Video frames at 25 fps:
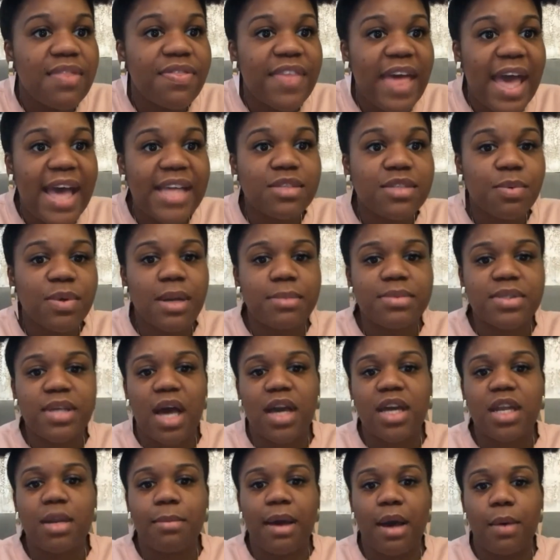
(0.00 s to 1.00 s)
That's what I'm
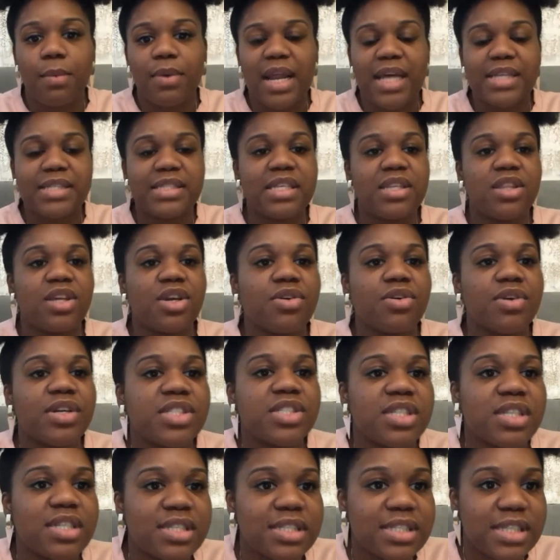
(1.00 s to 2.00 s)
talking about when I see the
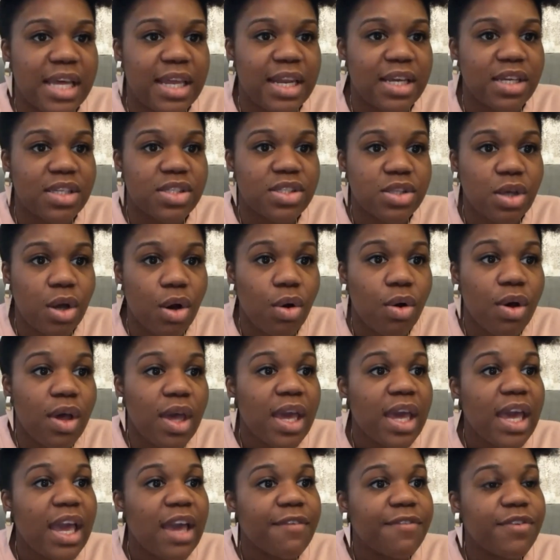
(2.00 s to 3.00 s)
Christian aesthetic. So
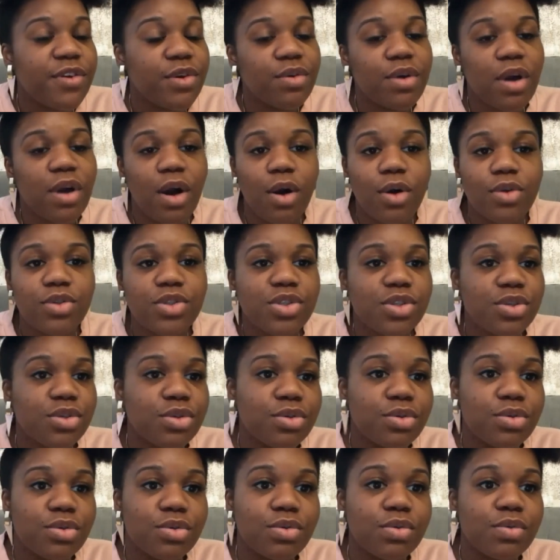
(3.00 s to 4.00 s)
if you go
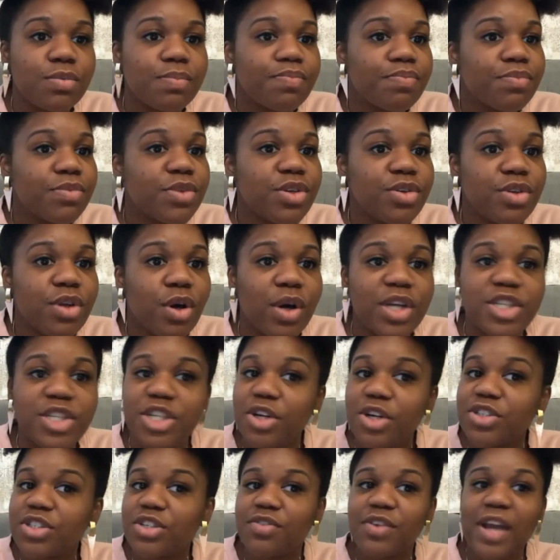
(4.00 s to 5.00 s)
to you know, a
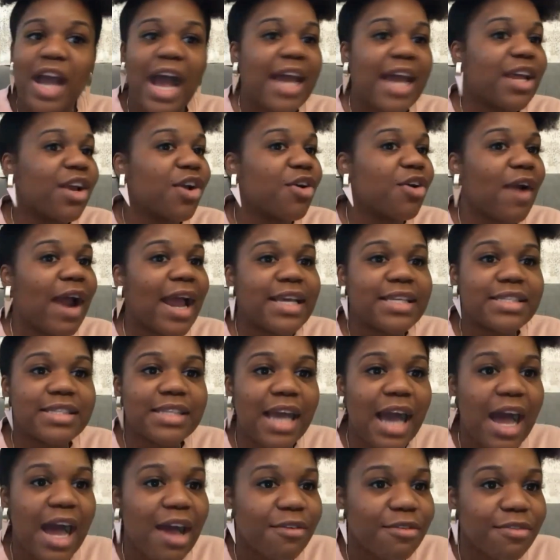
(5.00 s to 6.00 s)
Church of God in
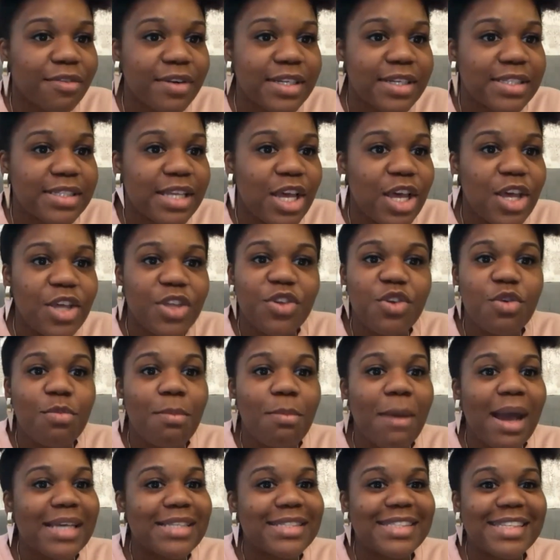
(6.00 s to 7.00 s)
Christ conference, you
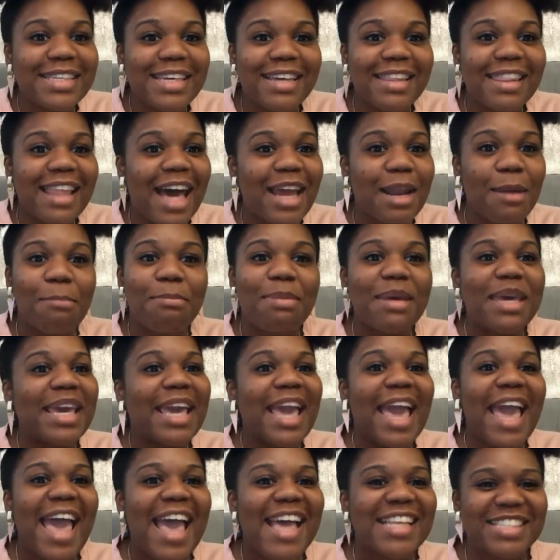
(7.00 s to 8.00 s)
might see a lot of
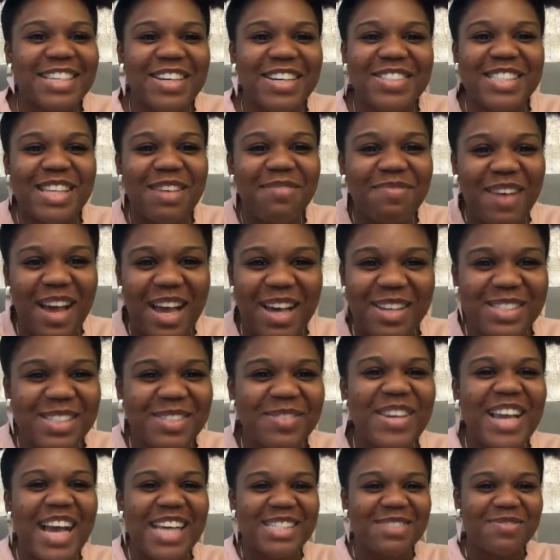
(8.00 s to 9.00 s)
big hats. Oh, some uh,
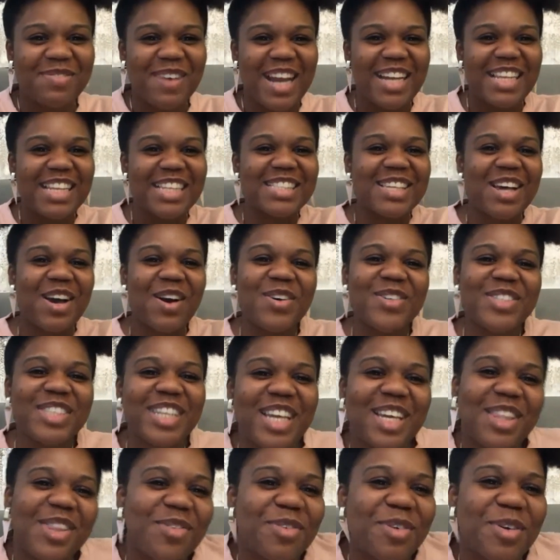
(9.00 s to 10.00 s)
so we got somebody as
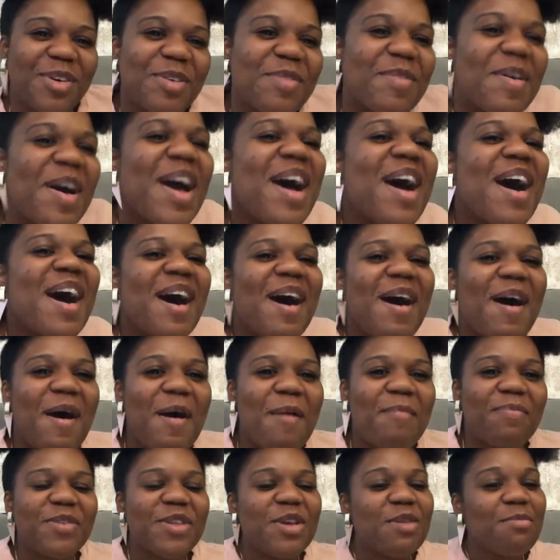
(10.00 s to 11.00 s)
COGIC in the room. Mm-hmm.
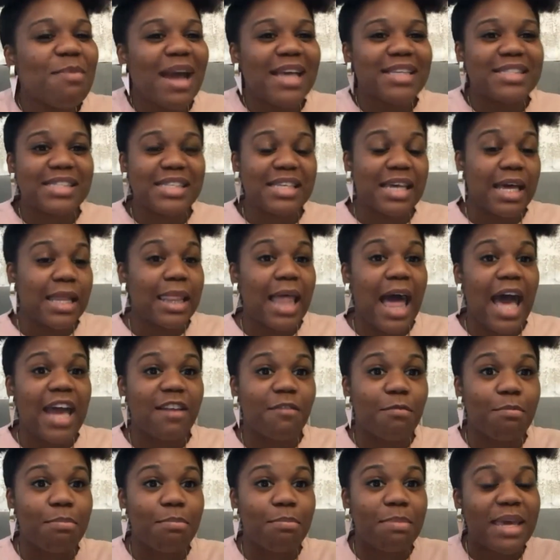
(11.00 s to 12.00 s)
Um, you might see a lot
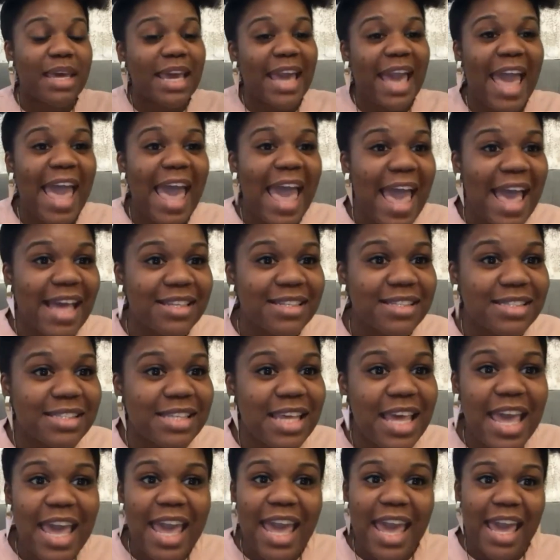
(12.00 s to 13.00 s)
of big hats
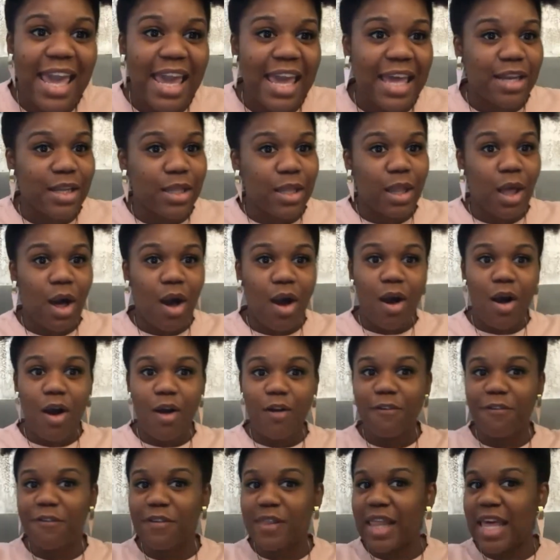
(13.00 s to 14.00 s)
and
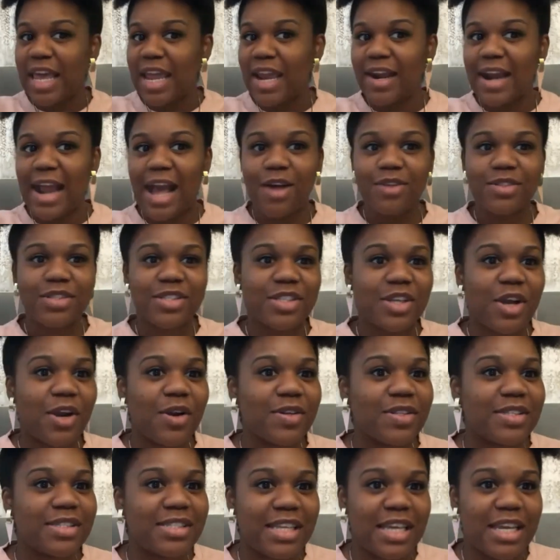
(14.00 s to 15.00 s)
long flared out
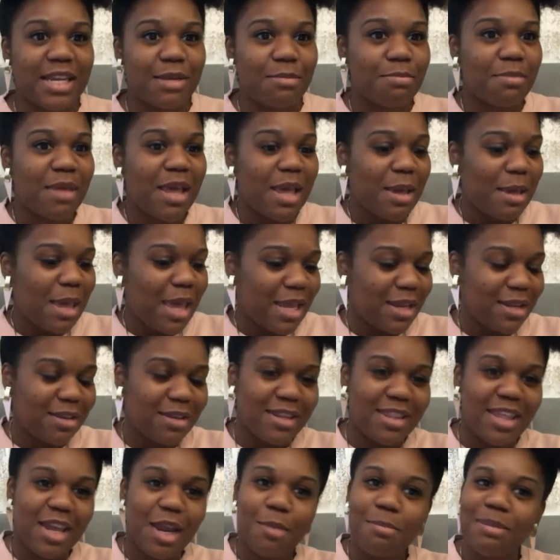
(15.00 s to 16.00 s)
skirts, and
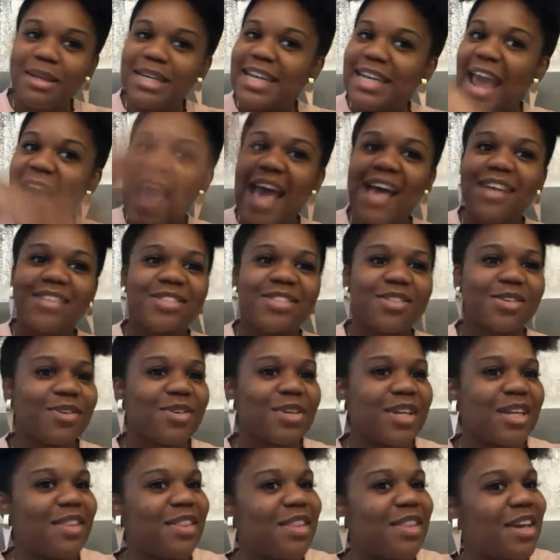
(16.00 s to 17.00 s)
and they're bedazzled
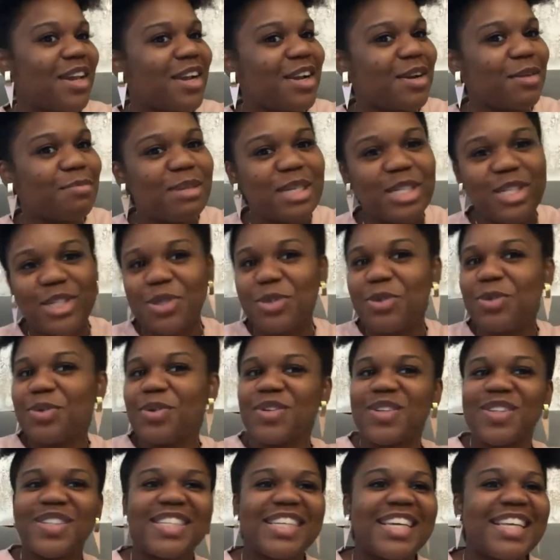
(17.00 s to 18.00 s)
and they're
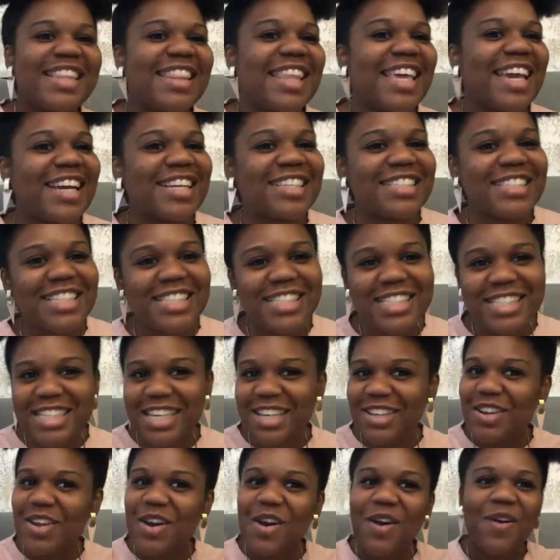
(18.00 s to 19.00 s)
bejeweled and they're just
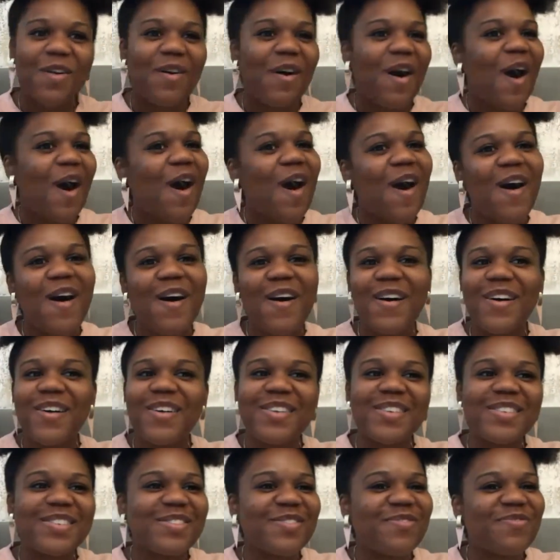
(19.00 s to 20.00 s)
you know
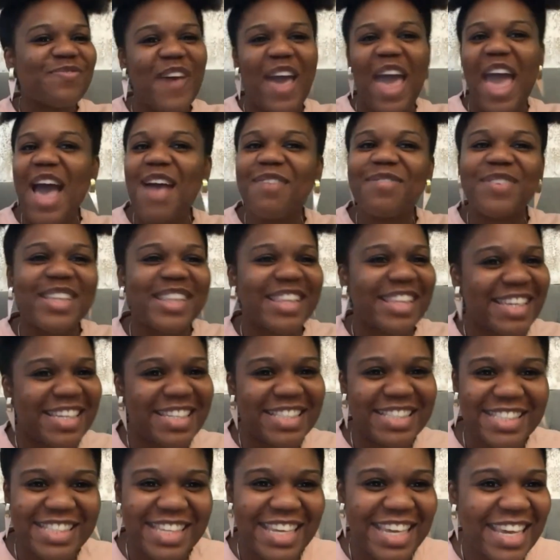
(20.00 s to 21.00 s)
all
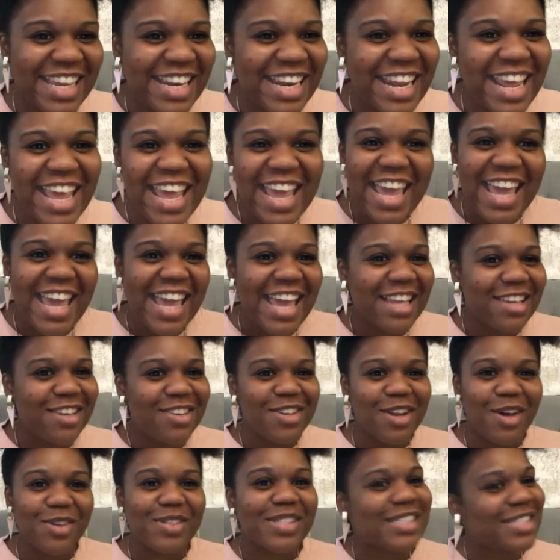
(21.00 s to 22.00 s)
fabulous and and
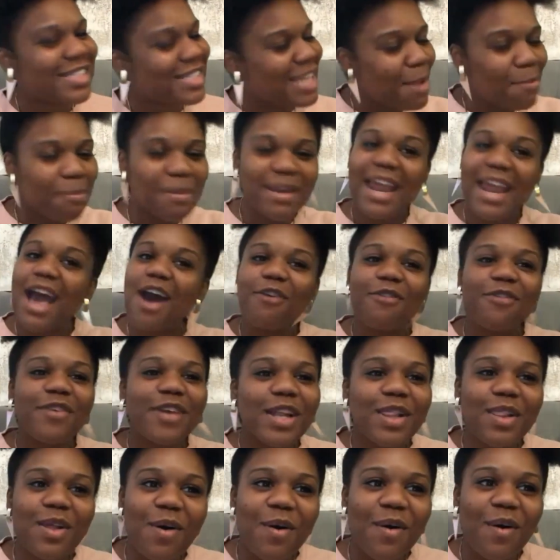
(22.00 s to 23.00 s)
you know stepping out for
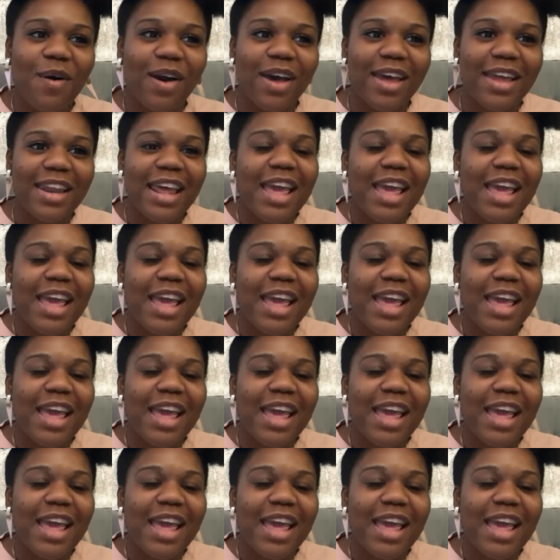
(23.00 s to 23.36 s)
the Lord.